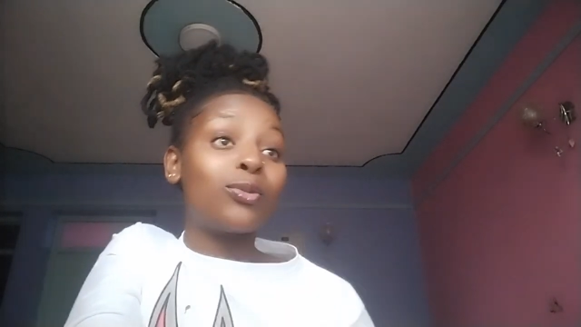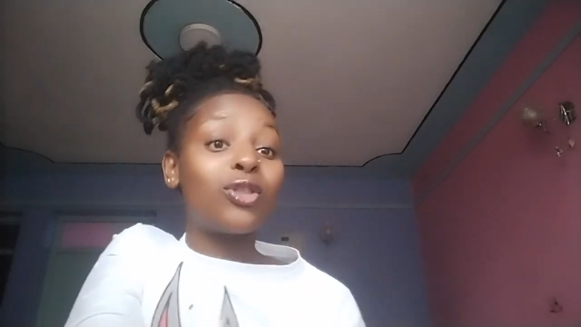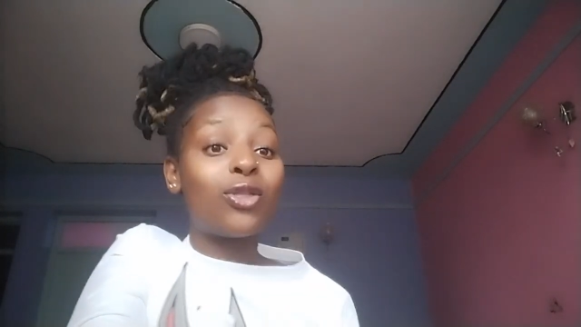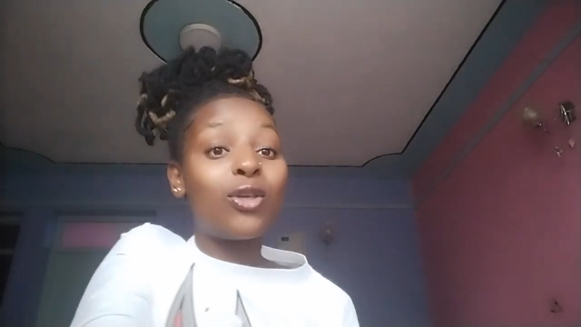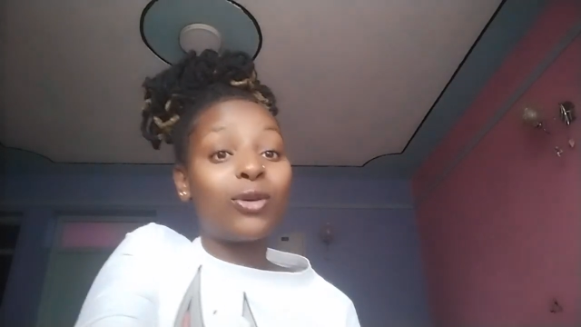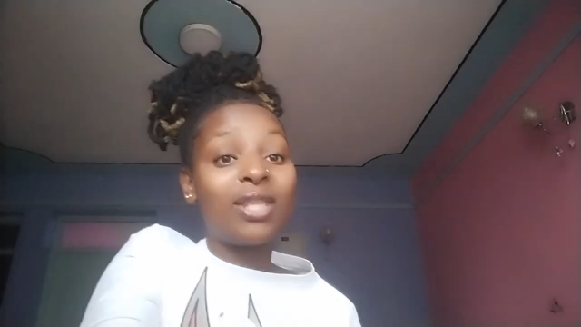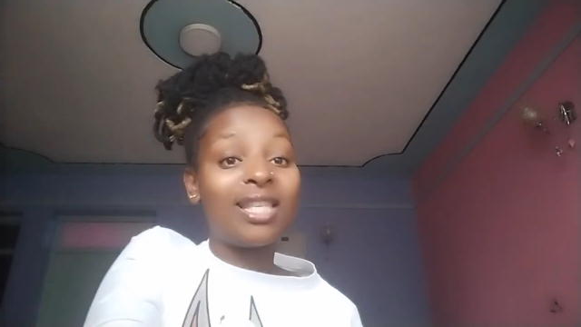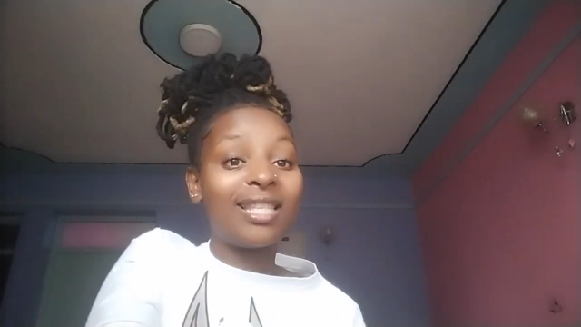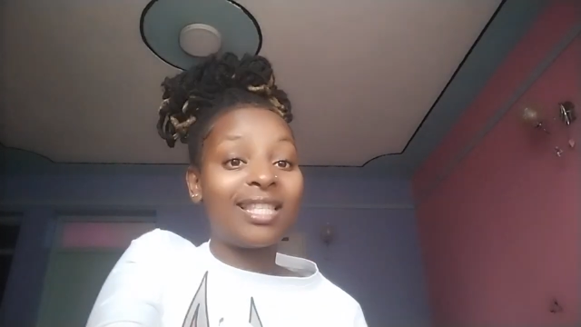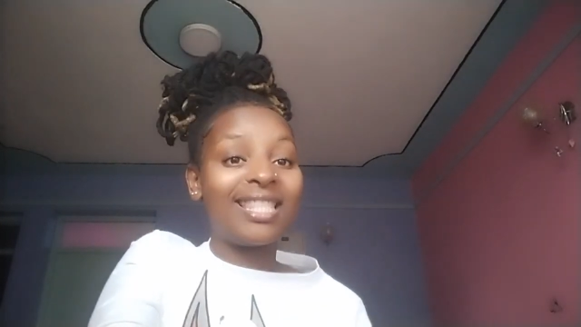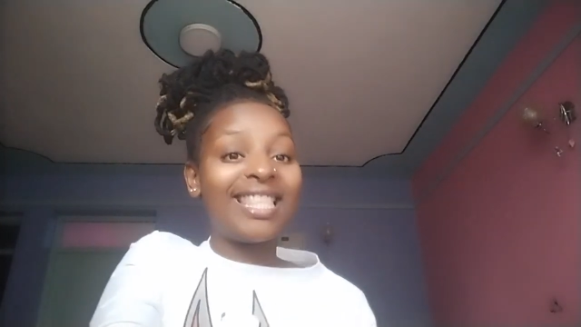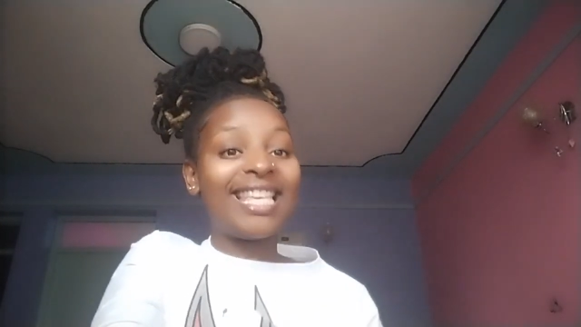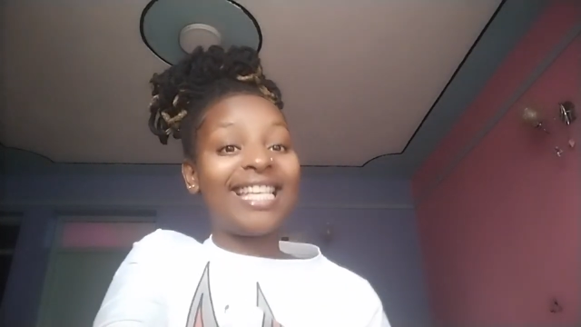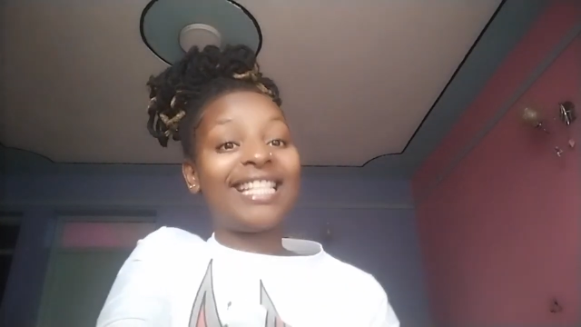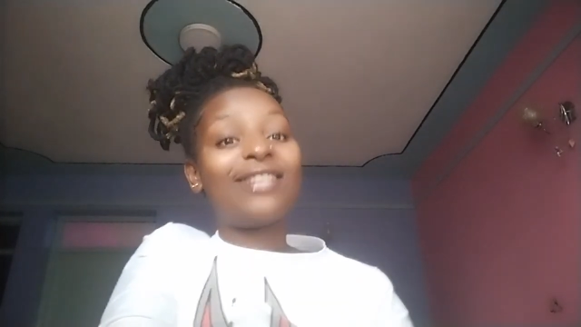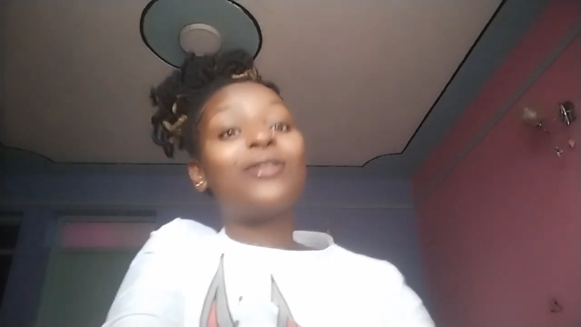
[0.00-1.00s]
Though this,
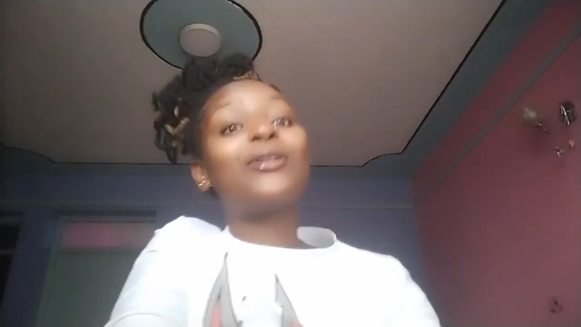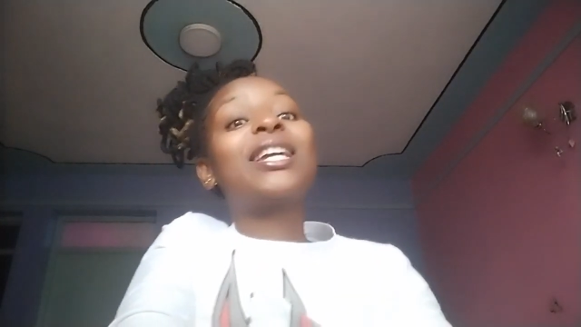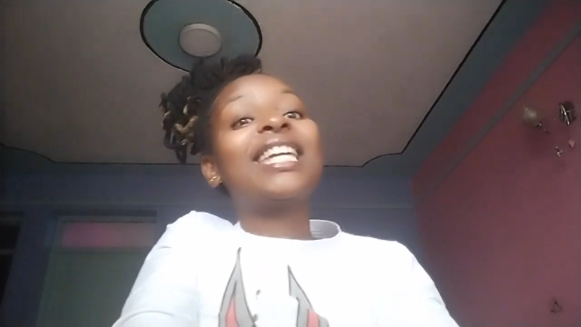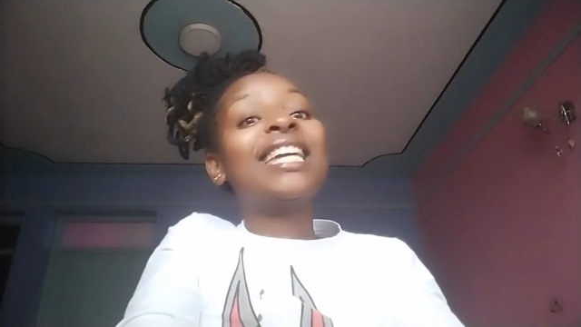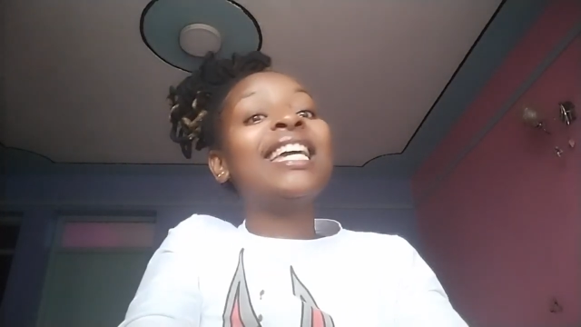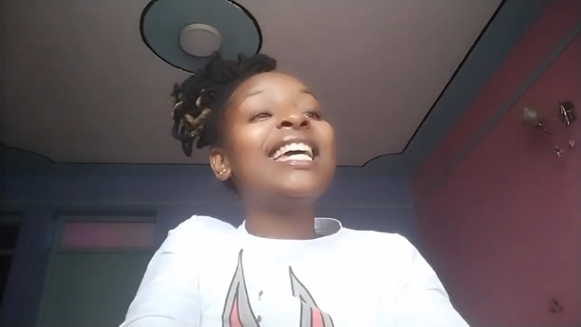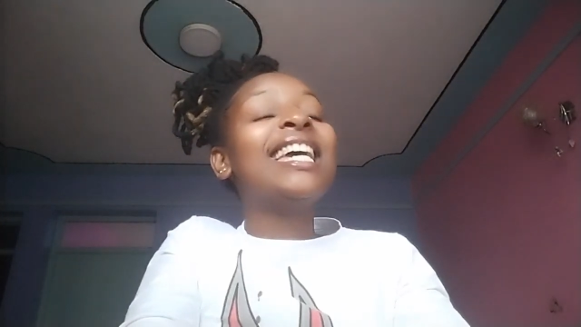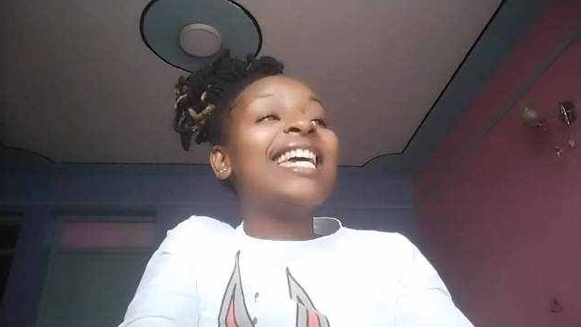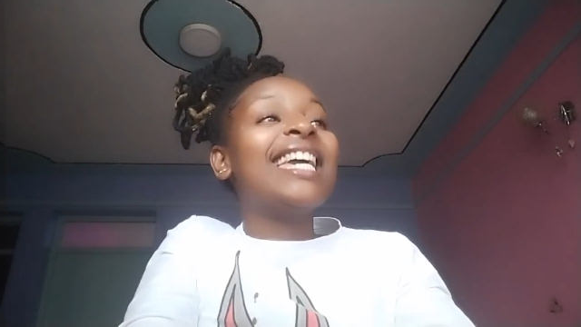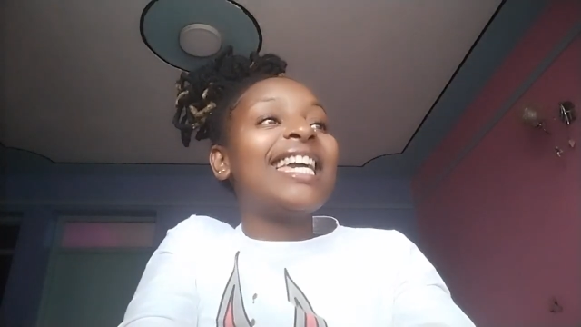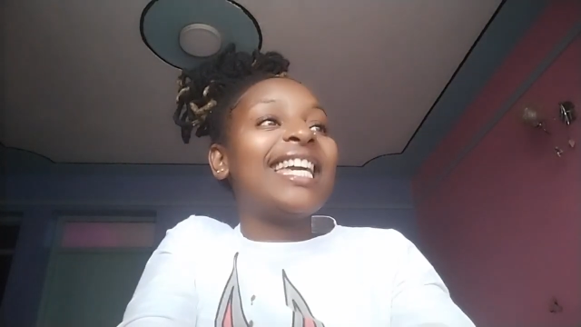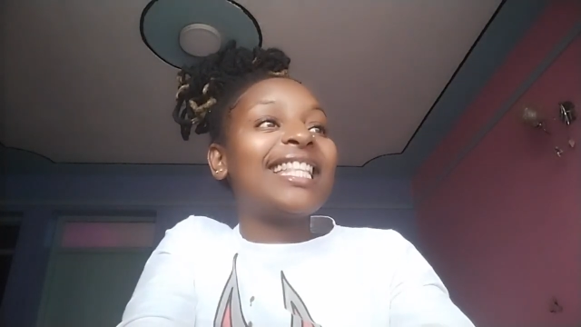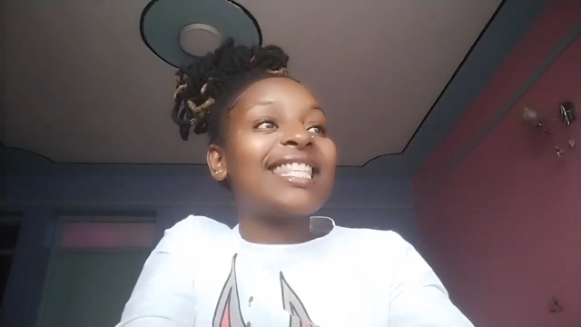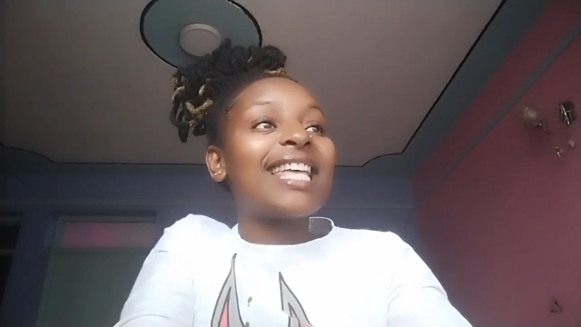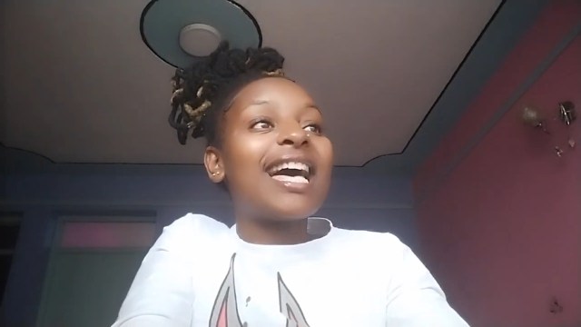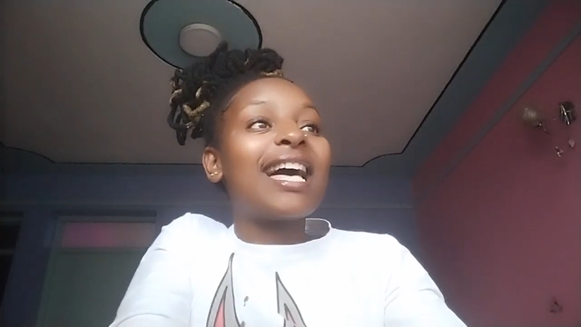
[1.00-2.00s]

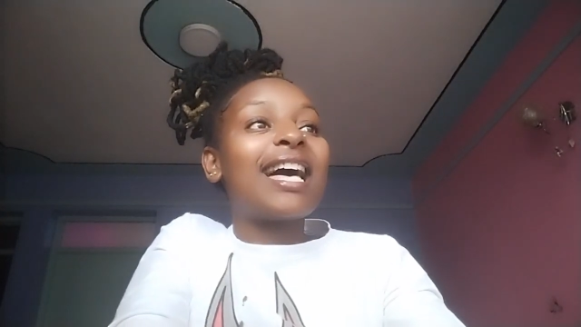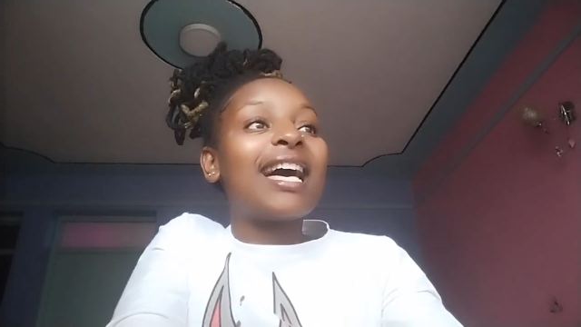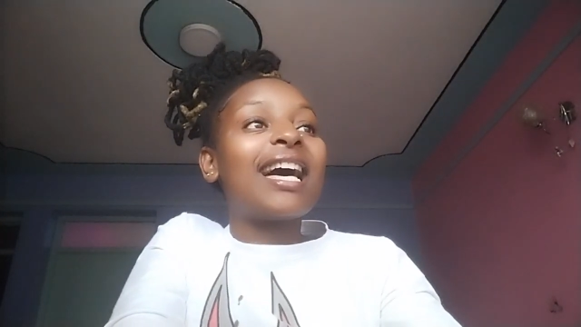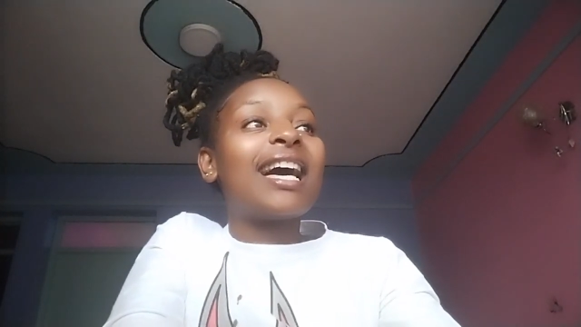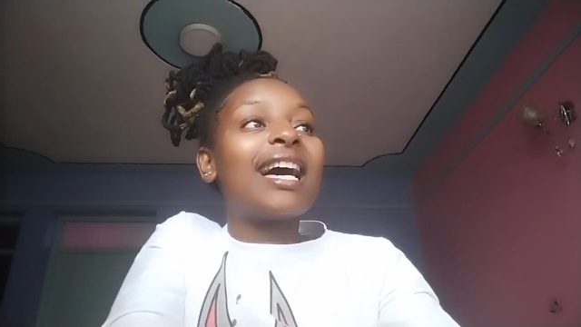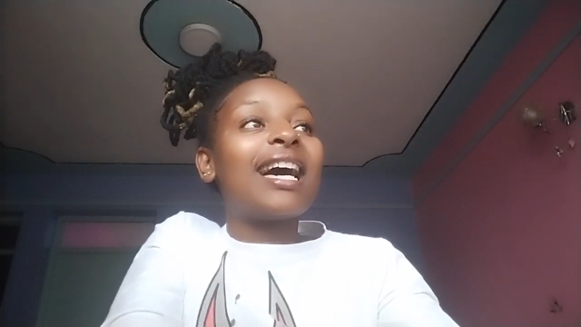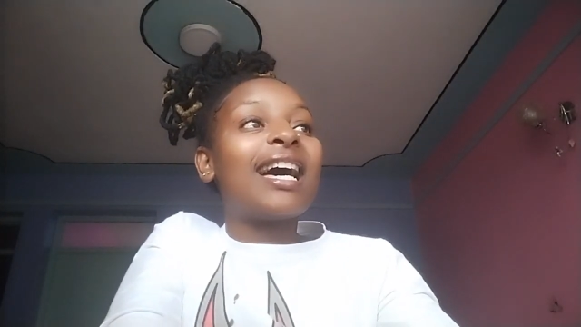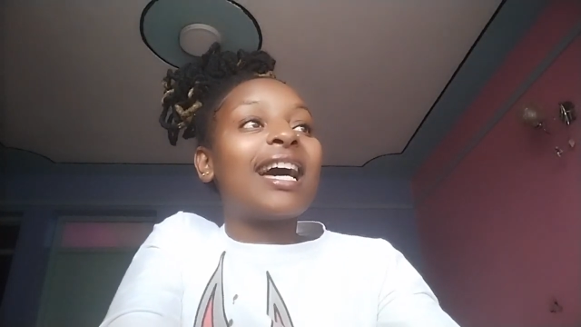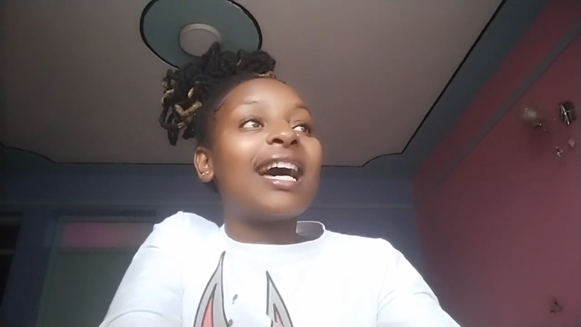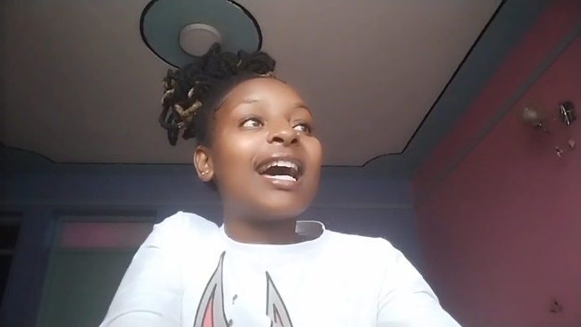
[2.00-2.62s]
it's a